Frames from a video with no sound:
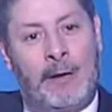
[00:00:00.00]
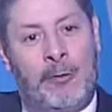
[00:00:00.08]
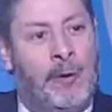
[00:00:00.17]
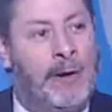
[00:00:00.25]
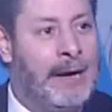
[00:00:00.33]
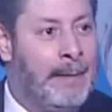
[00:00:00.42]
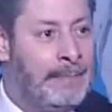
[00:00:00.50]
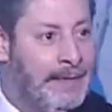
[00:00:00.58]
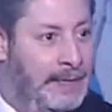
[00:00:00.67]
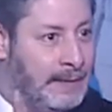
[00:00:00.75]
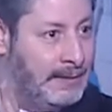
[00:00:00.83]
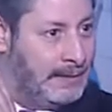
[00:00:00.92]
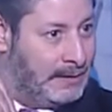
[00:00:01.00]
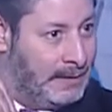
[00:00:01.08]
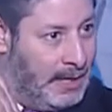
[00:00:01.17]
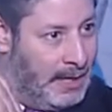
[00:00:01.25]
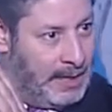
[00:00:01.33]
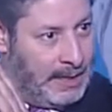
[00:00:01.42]
a corrupted
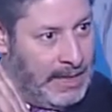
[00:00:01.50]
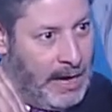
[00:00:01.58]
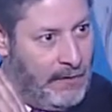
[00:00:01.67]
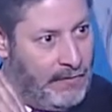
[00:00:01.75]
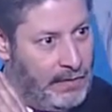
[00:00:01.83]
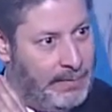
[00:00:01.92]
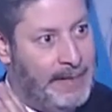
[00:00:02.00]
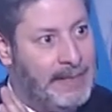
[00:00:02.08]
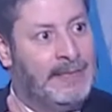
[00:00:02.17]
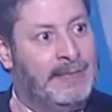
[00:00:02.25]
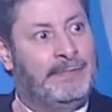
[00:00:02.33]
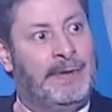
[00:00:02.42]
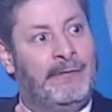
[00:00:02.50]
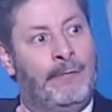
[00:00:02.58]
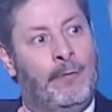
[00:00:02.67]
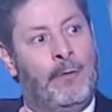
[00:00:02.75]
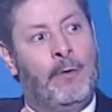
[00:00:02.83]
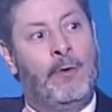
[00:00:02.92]
government
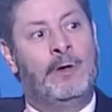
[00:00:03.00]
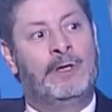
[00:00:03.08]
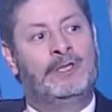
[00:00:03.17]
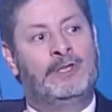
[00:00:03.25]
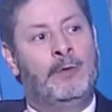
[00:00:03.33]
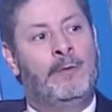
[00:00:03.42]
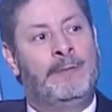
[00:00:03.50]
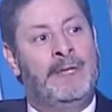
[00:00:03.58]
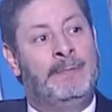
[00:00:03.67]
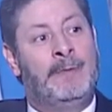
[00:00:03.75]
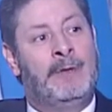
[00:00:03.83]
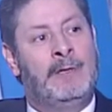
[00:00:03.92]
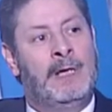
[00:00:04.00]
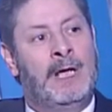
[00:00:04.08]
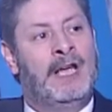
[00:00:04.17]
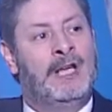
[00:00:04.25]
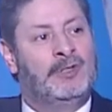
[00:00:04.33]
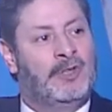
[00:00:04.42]
before, so people
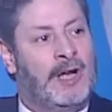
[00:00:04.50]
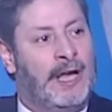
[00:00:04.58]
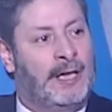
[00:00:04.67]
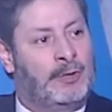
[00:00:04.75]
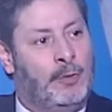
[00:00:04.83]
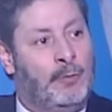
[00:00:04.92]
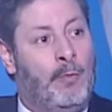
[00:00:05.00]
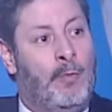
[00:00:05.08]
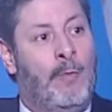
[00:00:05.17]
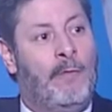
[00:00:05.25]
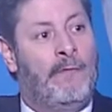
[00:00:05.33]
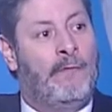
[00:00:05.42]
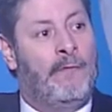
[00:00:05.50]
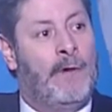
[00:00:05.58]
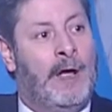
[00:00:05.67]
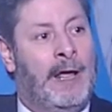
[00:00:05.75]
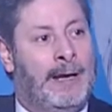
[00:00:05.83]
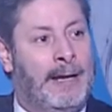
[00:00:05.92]
trying to move
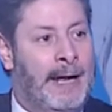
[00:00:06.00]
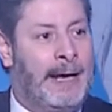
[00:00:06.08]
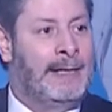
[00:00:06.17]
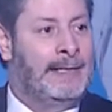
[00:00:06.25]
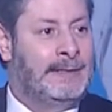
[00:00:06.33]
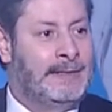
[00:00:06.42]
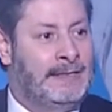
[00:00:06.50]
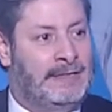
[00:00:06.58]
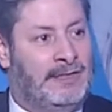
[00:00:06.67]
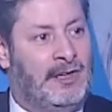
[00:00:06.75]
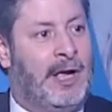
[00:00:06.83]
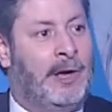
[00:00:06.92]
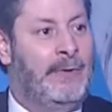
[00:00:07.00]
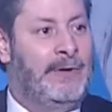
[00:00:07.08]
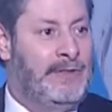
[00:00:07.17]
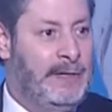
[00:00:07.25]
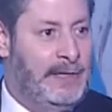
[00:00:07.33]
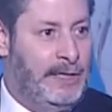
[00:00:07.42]
like, let us try
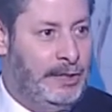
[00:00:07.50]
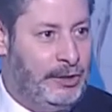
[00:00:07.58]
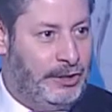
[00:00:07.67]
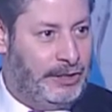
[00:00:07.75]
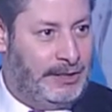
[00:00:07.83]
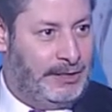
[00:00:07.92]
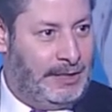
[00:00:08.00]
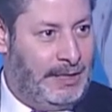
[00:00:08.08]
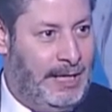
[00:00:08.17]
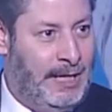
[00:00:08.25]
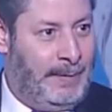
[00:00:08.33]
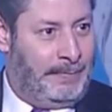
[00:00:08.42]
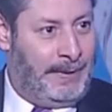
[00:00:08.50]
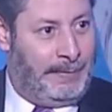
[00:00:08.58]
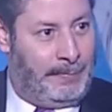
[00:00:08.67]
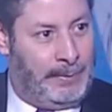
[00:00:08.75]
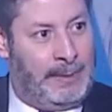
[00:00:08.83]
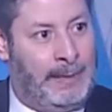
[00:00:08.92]
with the religious
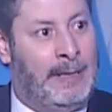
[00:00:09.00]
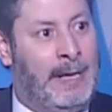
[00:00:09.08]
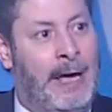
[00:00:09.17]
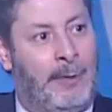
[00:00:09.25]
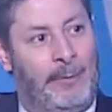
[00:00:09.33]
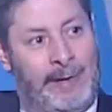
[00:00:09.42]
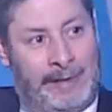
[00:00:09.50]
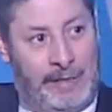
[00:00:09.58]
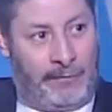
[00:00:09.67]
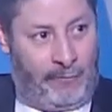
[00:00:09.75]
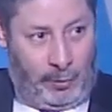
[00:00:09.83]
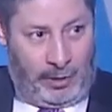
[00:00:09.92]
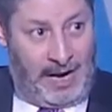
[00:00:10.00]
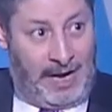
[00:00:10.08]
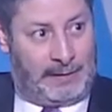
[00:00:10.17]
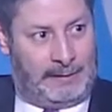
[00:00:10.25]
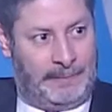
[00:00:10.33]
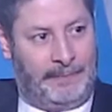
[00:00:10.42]
people are working for
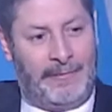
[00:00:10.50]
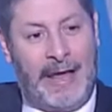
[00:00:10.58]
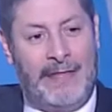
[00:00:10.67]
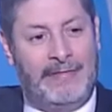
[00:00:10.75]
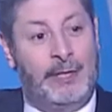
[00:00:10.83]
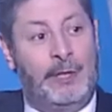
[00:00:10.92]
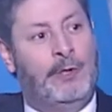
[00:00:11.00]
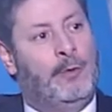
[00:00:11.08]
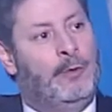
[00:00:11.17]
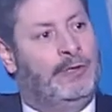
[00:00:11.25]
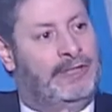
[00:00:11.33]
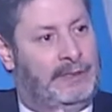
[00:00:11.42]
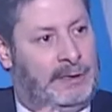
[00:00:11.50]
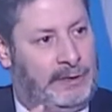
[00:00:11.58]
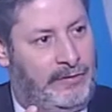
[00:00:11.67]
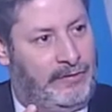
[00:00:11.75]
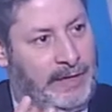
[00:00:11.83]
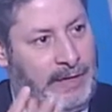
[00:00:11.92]
God. And they used
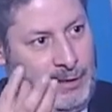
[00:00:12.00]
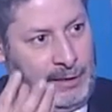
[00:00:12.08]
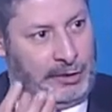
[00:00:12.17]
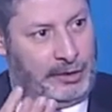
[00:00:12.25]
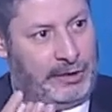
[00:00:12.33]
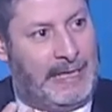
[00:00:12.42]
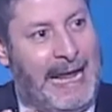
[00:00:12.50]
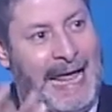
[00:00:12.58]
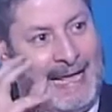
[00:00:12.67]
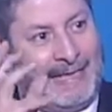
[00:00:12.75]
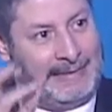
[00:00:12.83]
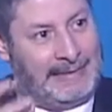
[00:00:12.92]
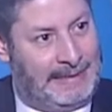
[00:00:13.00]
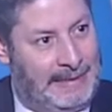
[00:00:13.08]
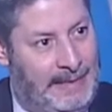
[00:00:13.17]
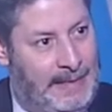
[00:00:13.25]
the religion as